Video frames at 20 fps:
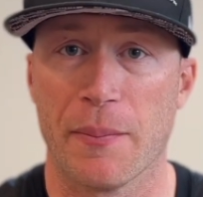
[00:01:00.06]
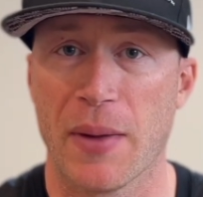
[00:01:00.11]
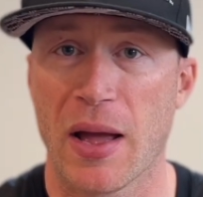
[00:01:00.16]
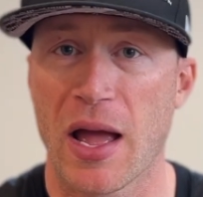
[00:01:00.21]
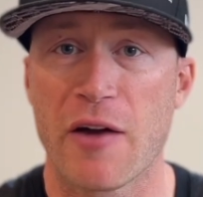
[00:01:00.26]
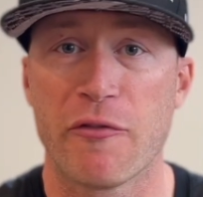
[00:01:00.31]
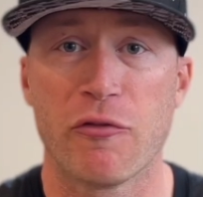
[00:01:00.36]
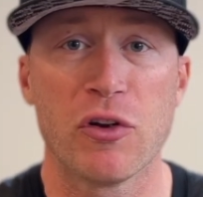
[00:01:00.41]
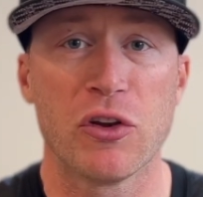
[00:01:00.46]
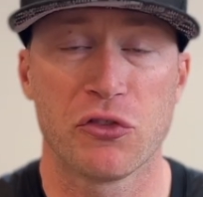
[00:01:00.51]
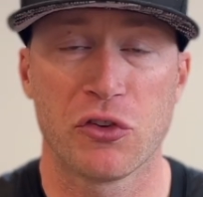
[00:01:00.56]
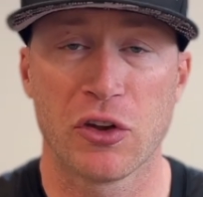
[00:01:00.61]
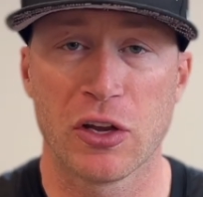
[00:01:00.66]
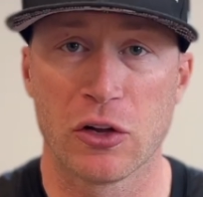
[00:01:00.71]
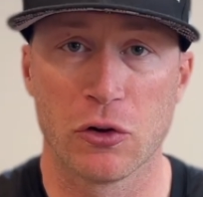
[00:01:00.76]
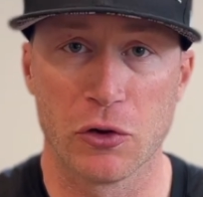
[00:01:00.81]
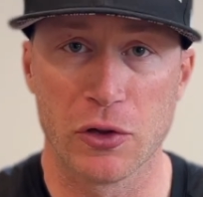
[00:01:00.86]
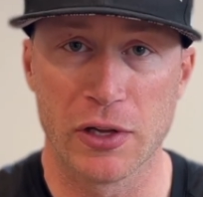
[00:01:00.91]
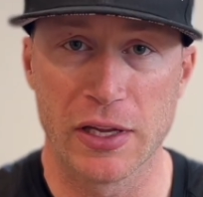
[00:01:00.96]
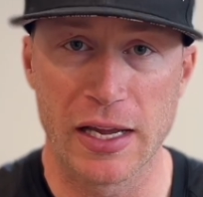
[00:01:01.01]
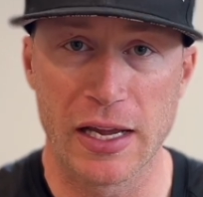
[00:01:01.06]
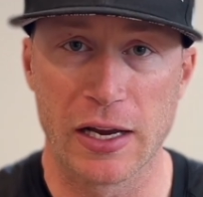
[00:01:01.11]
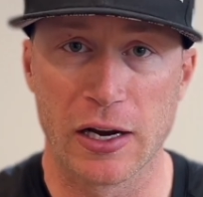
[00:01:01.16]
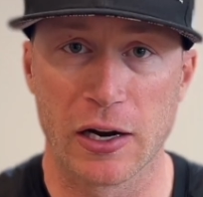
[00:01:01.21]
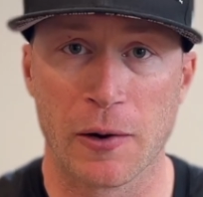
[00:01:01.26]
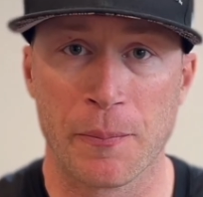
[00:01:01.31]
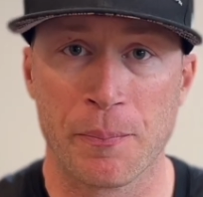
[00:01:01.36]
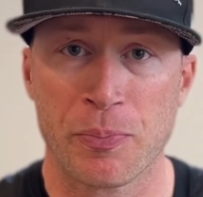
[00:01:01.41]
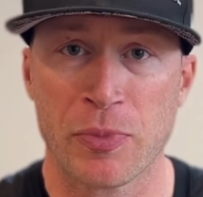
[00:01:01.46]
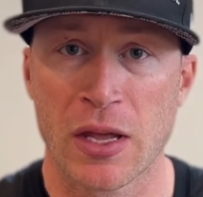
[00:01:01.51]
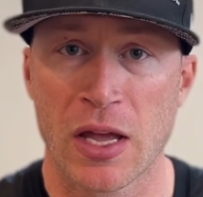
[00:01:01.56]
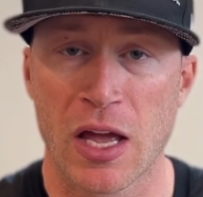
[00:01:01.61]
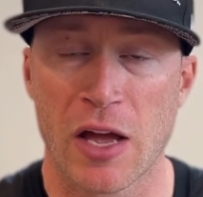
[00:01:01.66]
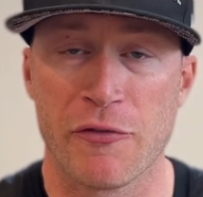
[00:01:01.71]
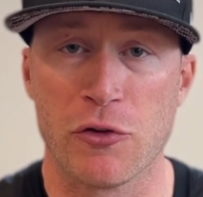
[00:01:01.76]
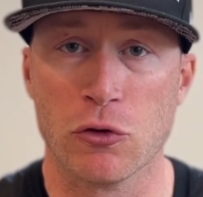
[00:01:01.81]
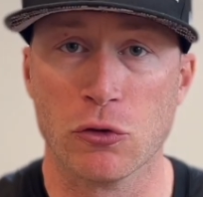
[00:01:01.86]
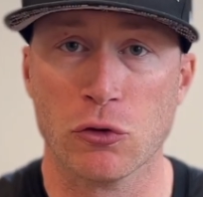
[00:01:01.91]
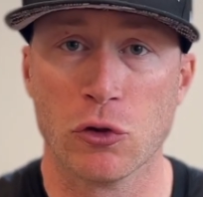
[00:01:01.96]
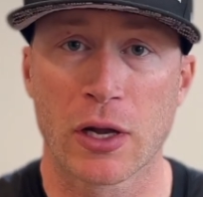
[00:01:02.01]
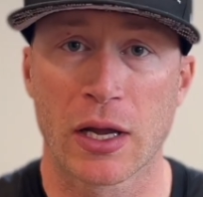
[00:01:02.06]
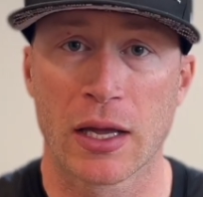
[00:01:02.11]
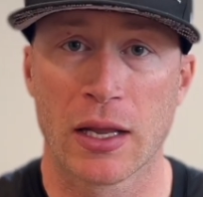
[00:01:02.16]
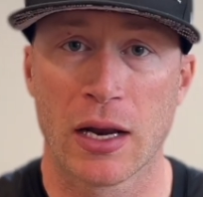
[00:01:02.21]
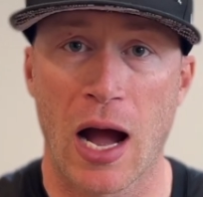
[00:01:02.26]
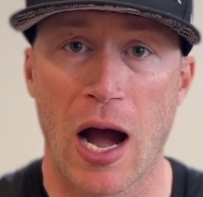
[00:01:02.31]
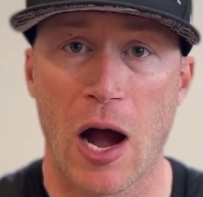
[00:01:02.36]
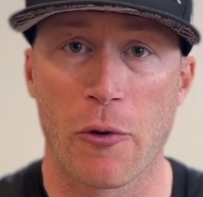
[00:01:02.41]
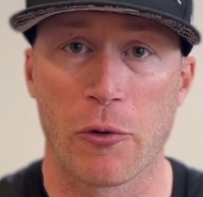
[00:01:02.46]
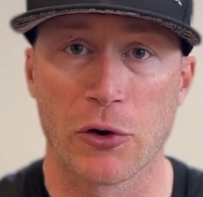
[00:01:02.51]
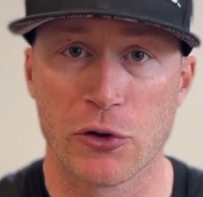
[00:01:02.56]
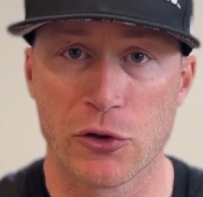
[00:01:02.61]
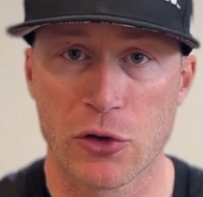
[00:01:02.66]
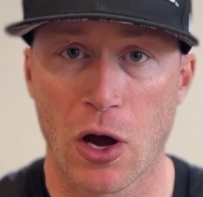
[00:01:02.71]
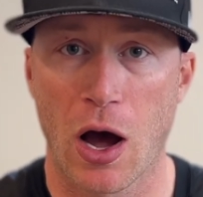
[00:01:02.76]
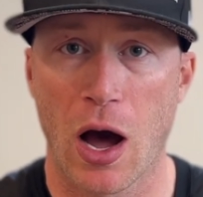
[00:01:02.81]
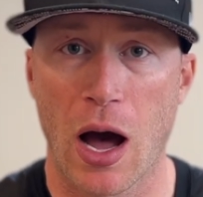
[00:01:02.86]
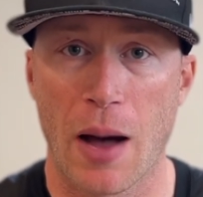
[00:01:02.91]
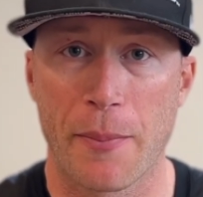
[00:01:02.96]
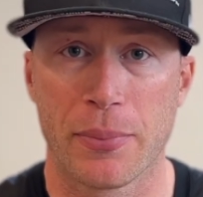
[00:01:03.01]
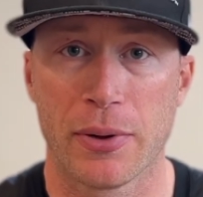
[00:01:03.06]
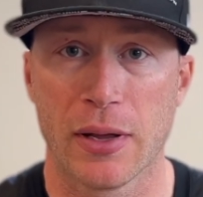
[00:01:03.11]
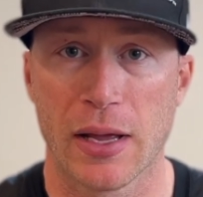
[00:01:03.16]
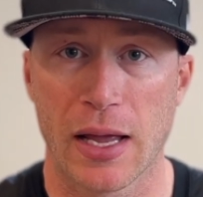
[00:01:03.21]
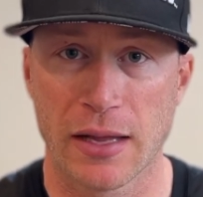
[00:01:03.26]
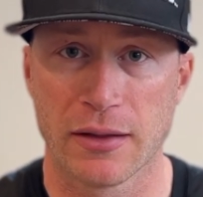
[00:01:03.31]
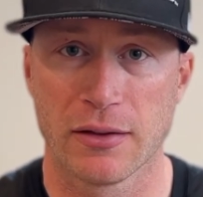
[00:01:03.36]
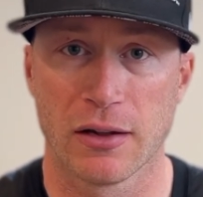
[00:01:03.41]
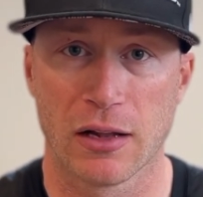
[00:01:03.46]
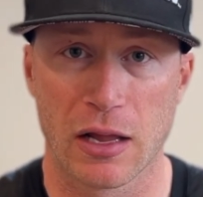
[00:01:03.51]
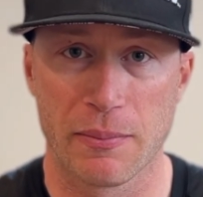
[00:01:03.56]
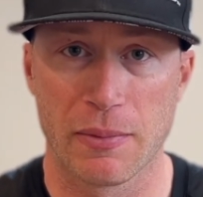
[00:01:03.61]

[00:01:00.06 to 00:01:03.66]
Every single year, if you look at our top Antonelli